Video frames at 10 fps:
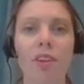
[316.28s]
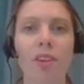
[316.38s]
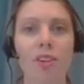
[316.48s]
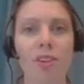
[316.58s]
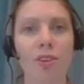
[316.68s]

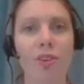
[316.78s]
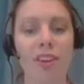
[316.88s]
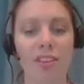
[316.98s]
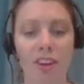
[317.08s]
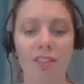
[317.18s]
you can
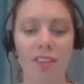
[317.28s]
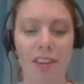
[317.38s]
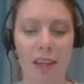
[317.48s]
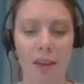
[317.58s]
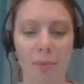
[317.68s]
soften
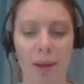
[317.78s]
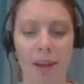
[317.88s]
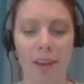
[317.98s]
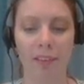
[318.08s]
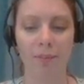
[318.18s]
the
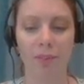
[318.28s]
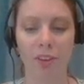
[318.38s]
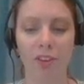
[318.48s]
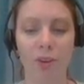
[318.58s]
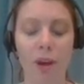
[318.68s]
impact.
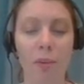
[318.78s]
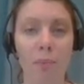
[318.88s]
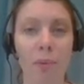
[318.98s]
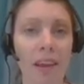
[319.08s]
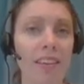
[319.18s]
So a
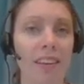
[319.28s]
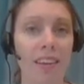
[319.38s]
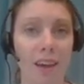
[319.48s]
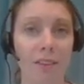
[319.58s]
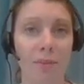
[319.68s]
blunt
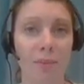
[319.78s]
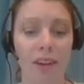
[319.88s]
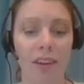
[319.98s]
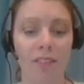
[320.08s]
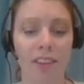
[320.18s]
announcement
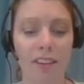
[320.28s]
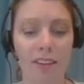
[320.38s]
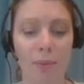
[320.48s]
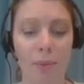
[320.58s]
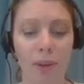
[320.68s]
of
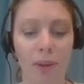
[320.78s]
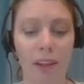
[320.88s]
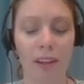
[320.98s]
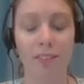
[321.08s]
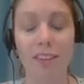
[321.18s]

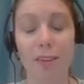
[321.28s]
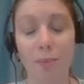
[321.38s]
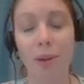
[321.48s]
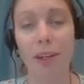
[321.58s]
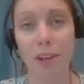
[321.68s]

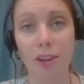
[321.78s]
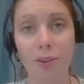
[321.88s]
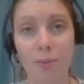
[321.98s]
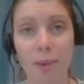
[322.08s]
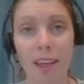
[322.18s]
disappointing
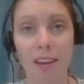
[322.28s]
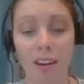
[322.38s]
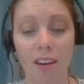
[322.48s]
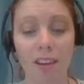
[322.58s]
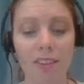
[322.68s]
news might
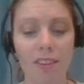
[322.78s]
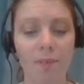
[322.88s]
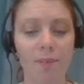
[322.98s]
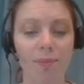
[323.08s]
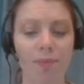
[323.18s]
cause
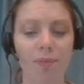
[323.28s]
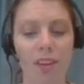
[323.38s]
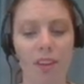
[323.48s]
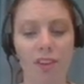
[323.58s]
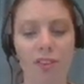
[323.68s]

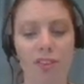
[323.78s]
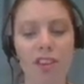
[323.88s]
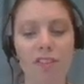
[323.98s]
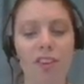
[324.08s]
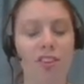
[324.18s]
the
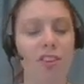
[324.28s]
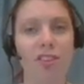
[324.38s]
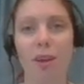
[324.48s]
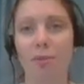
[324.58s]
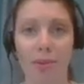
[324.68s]
receiver to
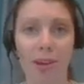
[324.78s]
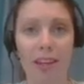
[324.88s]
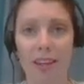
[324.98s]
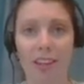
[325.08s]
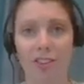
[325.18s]
stop
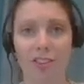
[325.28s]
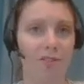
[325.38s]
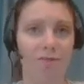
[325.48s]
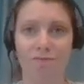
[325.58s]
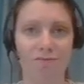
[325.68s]
reading and just
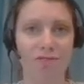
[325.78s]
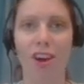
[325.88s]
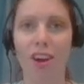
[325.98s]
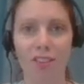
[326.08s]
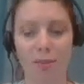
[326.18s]

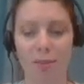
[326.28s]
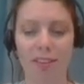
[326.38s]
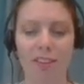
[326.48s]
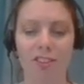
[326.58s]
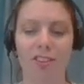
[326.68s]
toss the
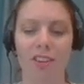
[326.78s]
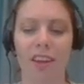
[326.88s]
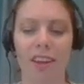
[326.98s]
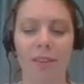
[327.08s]
message aside.